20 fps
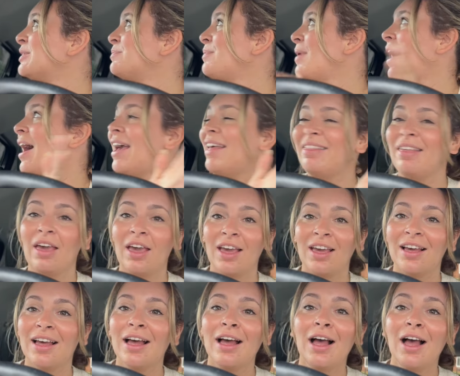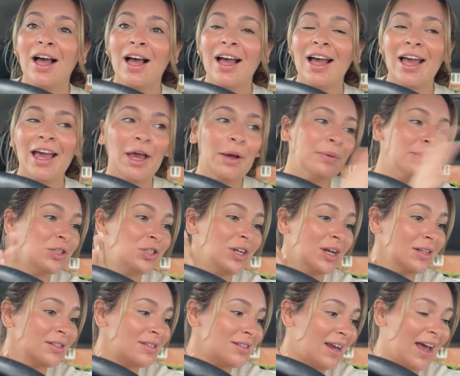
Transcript: But I think it was just